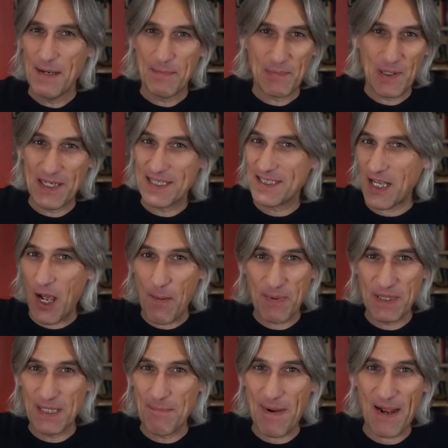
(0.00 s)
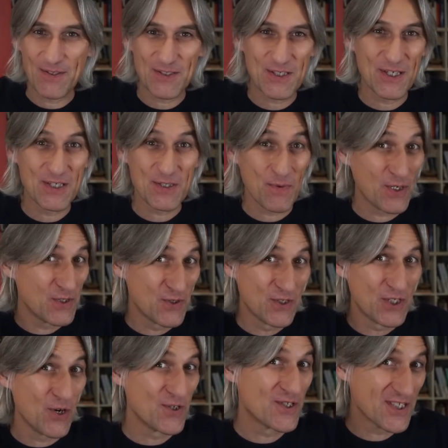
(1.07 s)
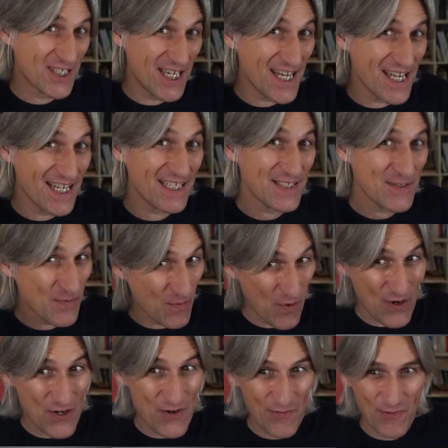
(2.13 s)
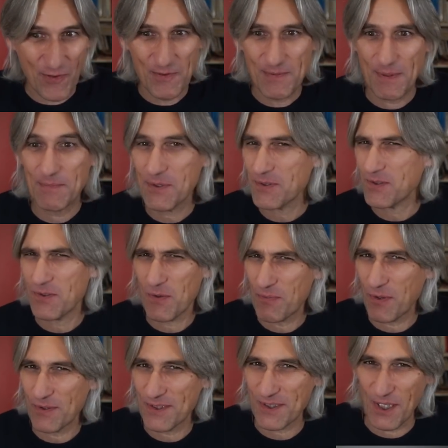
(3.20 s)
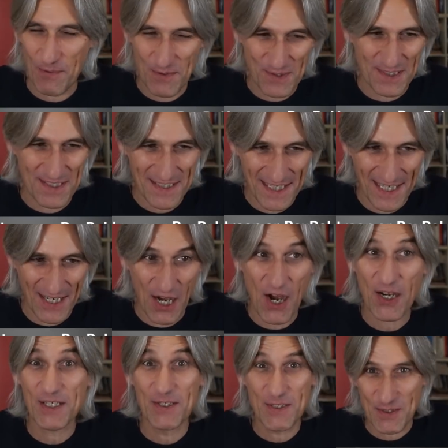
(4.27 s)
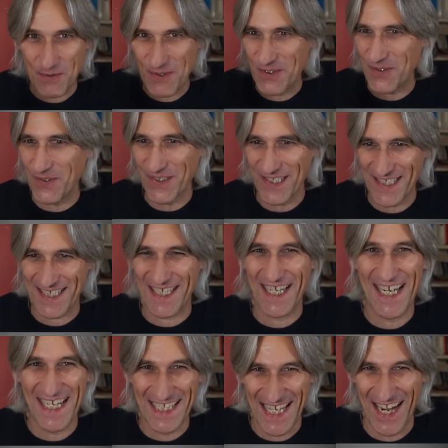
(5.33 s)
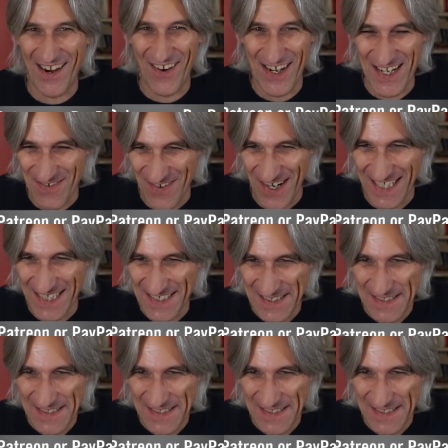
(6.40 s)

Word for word: place up in the mountains where you could go skiing. Wonderful. I'm not sure Bronstein was a skier. I used to enjoy the skiing there anyway.